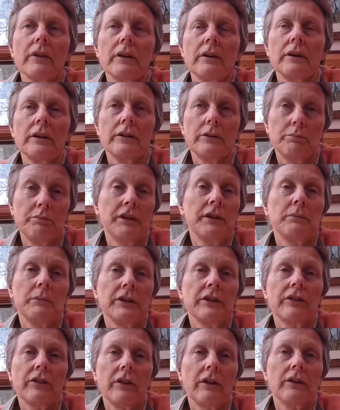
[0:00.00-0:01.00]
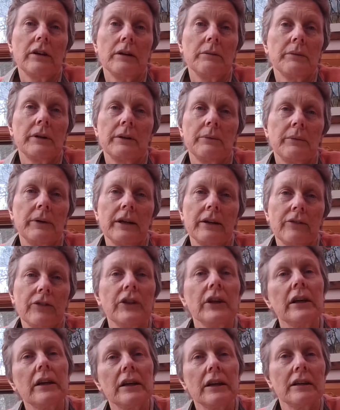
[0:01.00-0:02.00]
It's pretty much the dominant way of
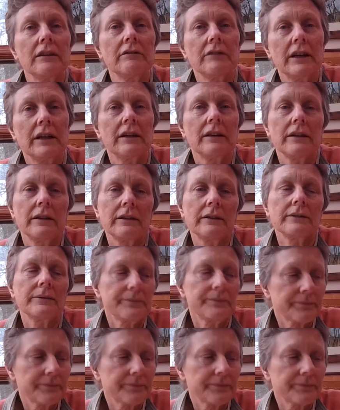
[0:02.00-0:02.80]
thinking right now.